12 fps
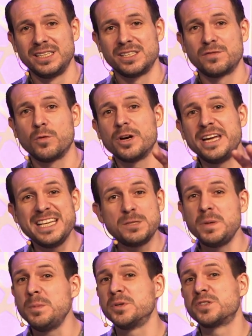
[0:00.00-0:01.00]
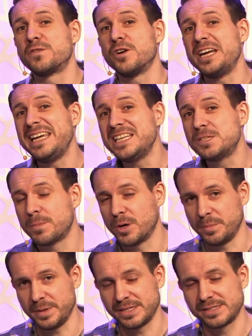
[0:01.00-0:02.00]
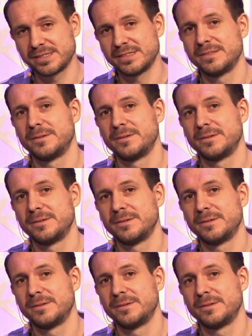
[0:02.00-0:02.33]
It's for his people. It's for his purpose.